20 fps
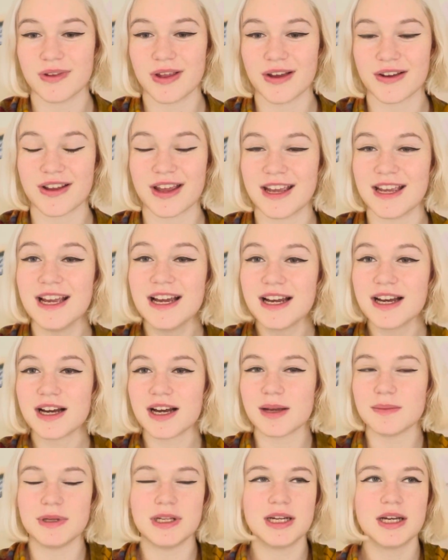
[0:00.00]
okay?
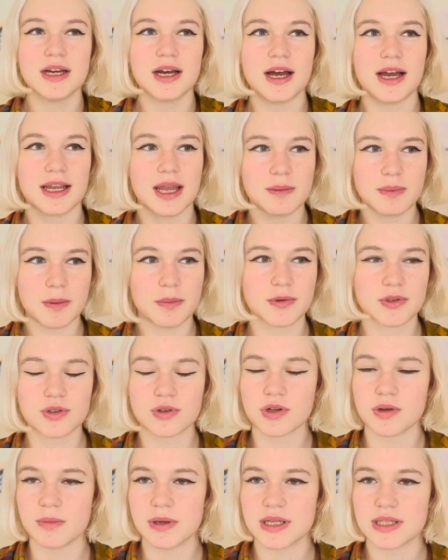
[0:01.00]
I mean, I get people
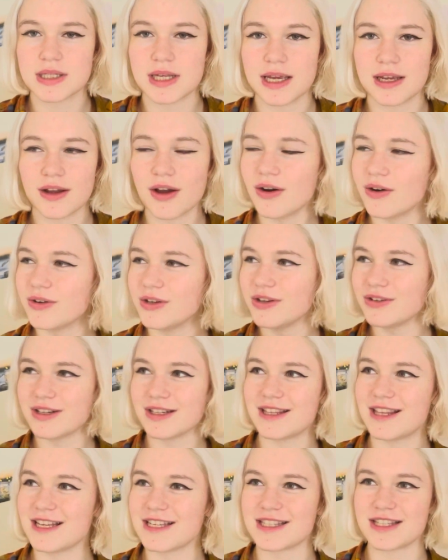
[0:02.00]
talking to me and saying, oh, you
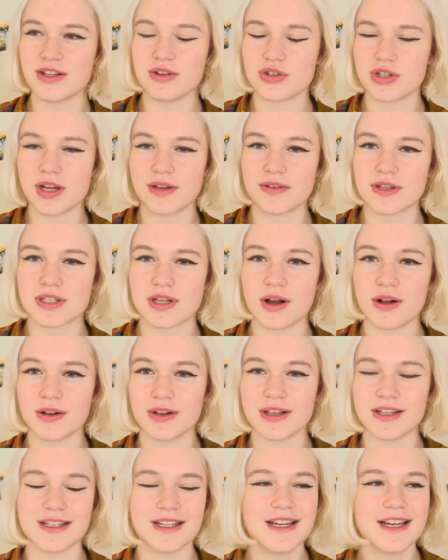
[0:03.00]
did this, you achieved this
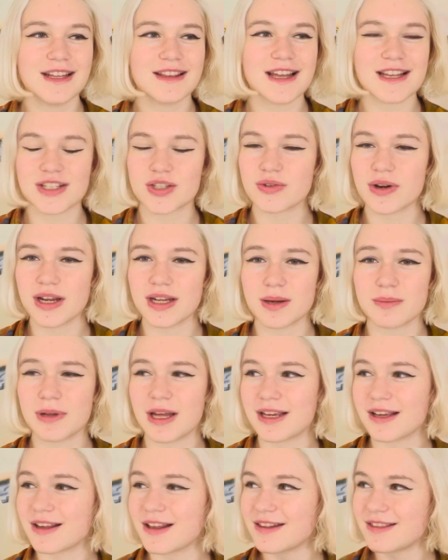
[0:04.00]
goal, and that's great. And I'm
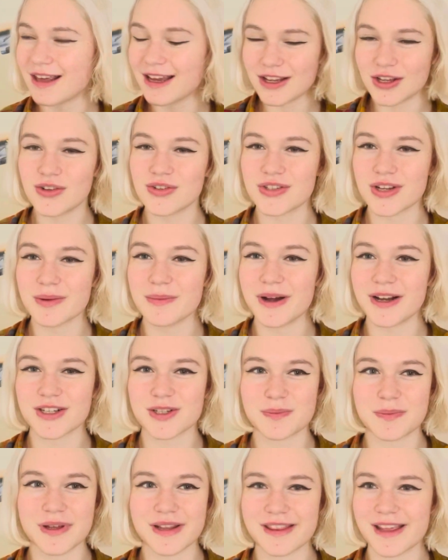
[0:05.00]
like, thank you so much,
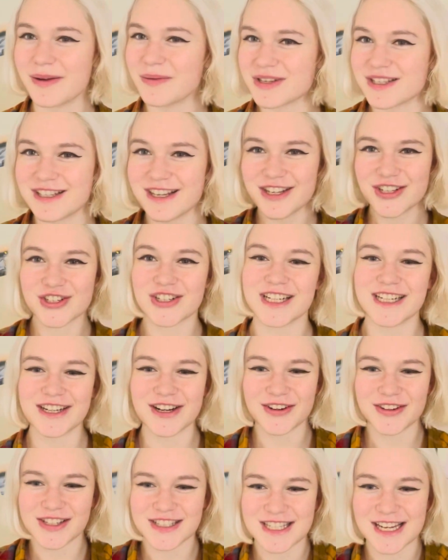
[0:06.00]
but there was literally
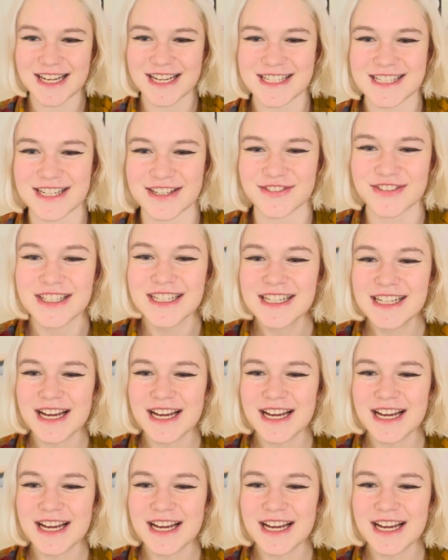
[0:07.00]
no alternative.